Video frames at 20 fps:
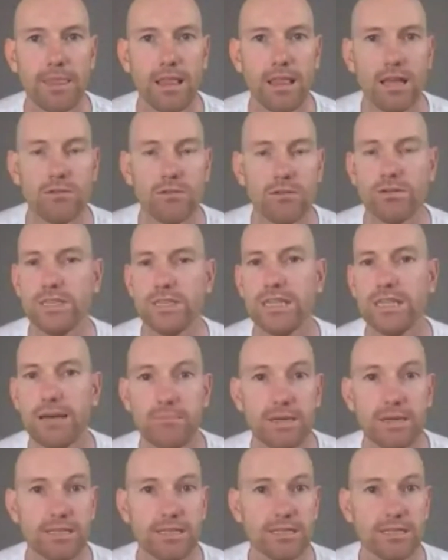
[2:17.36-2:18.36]

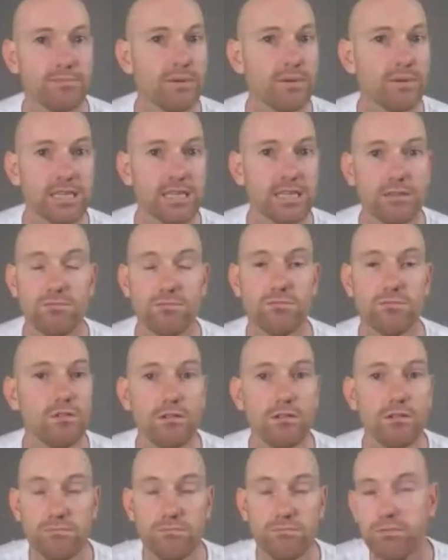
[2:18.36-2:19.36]
resentment, depression,
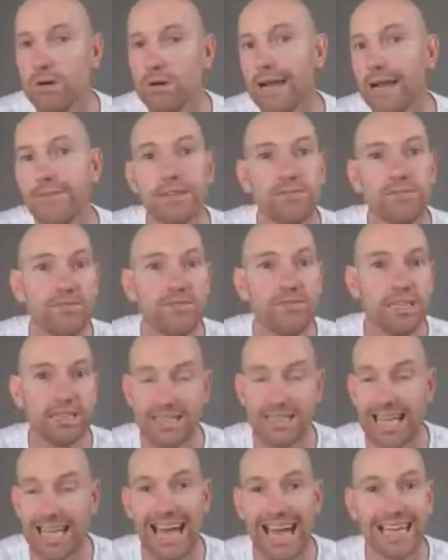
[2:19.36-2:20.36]
whatever
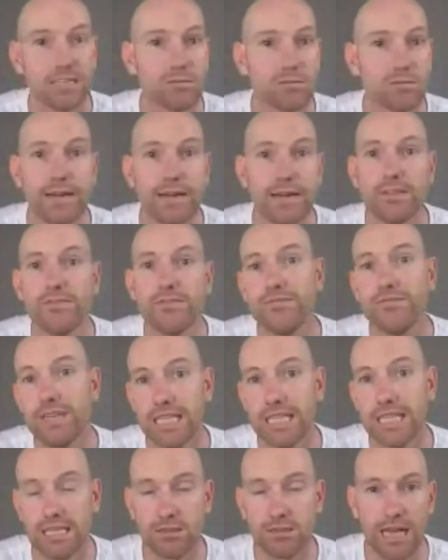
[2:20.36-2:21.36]
sadness, whatever the
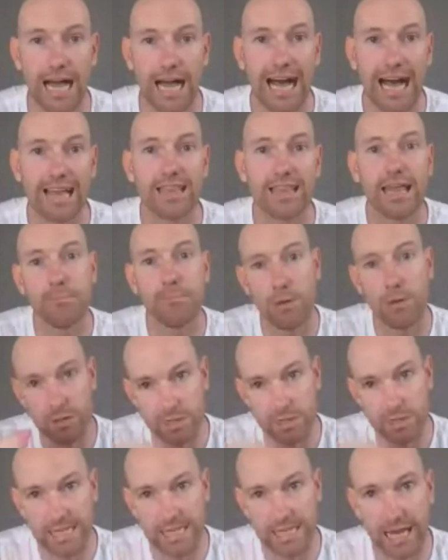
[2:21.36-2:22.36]
feelings are that that
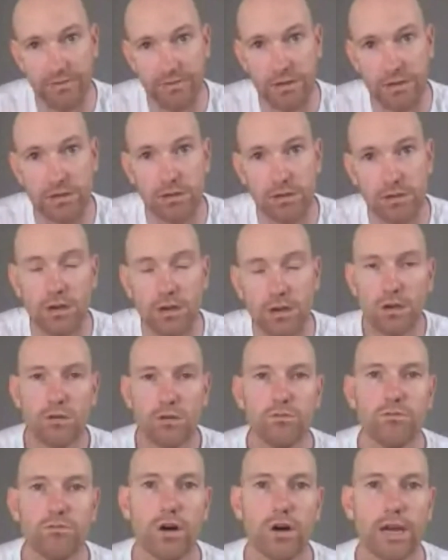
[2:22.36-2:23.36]
person gave you,
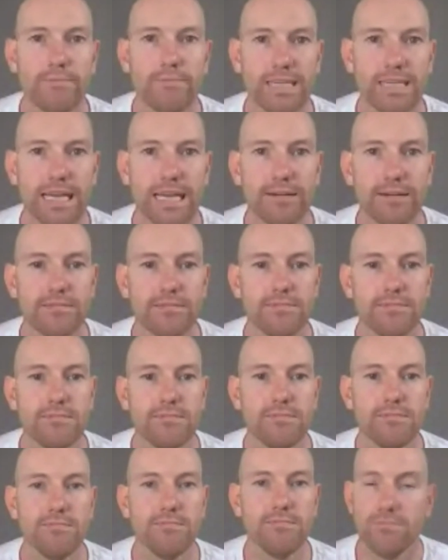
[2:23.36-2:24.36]
write them down
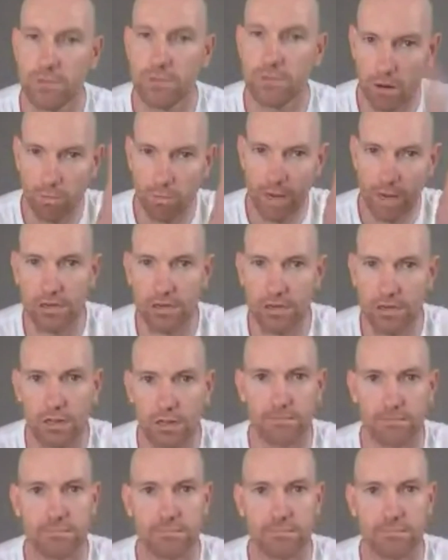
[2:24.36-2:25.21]
on one column.